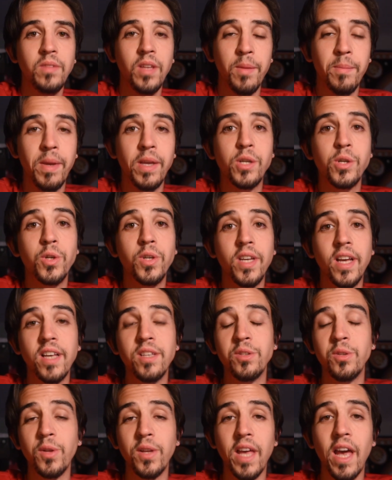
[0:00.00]
And make sure you
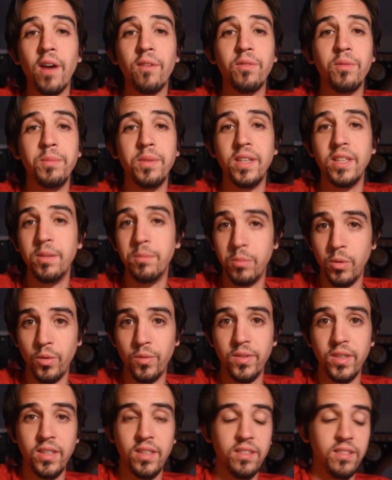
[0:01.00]
guys look out for me in the
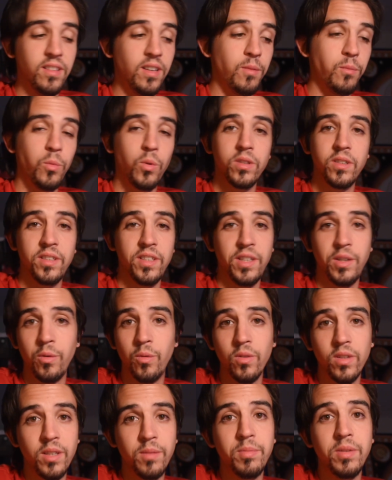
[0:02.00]
movie. I'm one of the
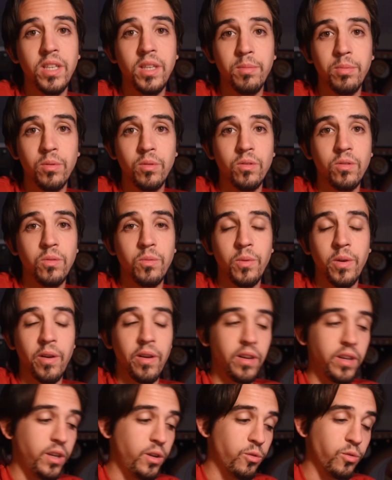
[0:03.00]
only people
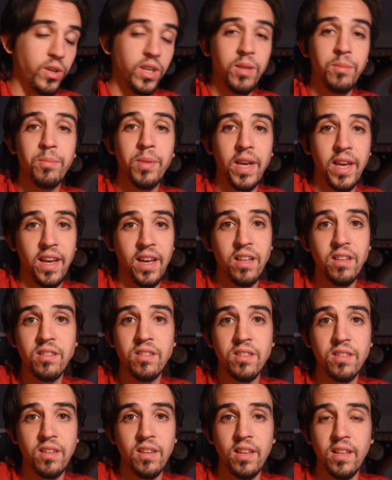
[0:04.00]
wearing green
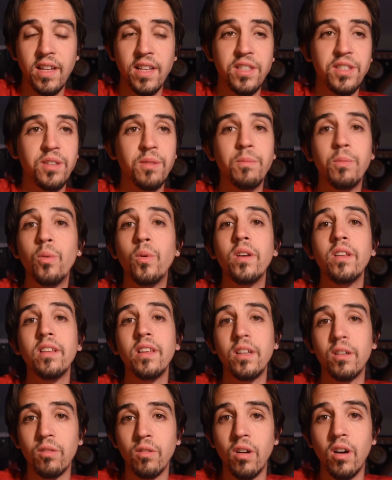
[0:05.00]
pants, and at some point
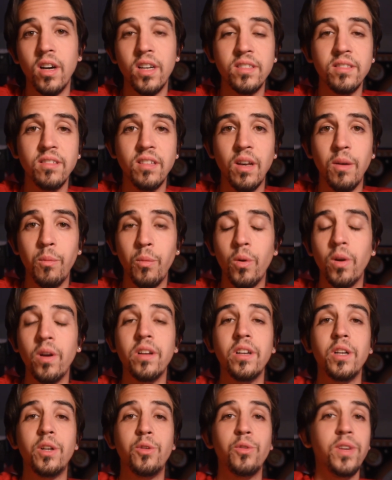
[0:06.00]
later on, I'm
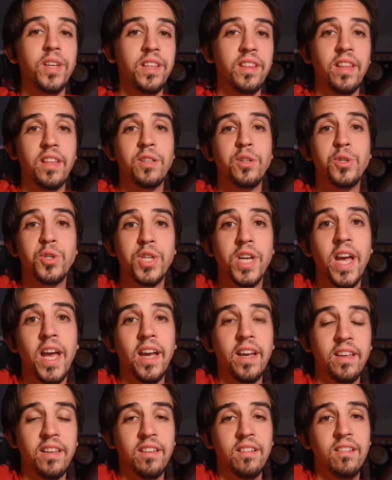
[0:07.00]
wearing a green leather
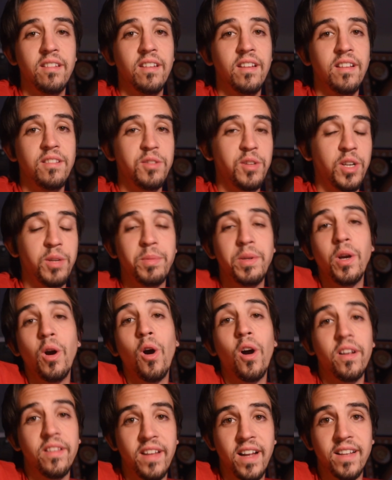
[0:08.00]
jacket. It's going to be
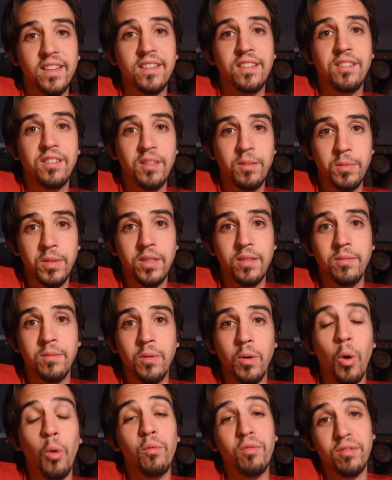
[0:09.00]
hard not to see me.
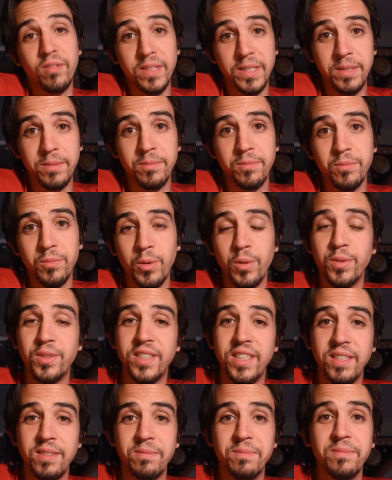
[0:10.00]
Hopefully. We'll
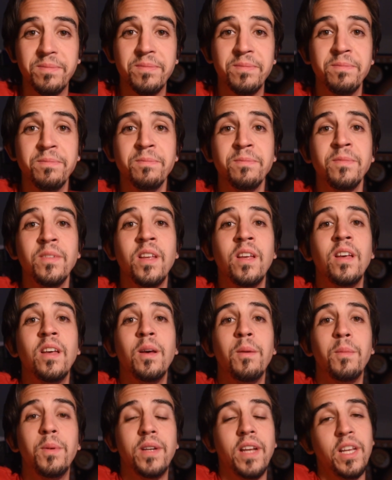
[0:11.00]
see.
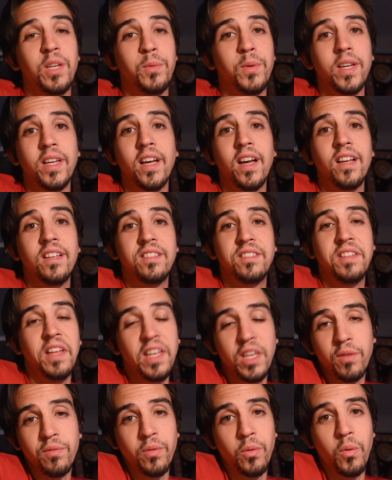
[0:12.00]
But anyway, guys,
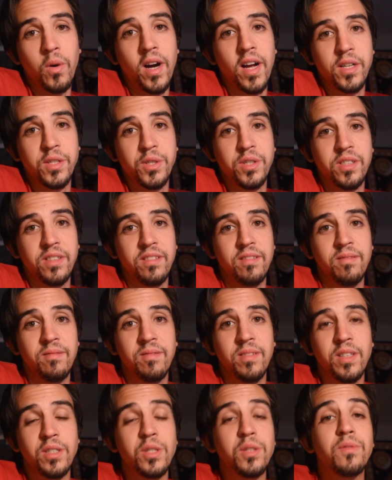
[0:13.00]
thank you for watching.
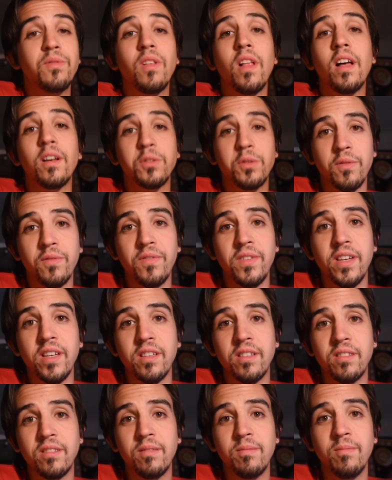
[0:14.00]
This is Vlogs with
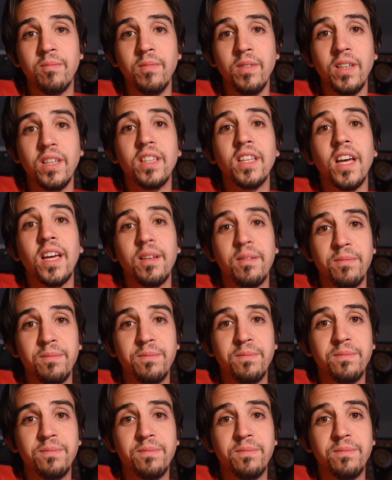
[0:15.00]
Fitz. Good night.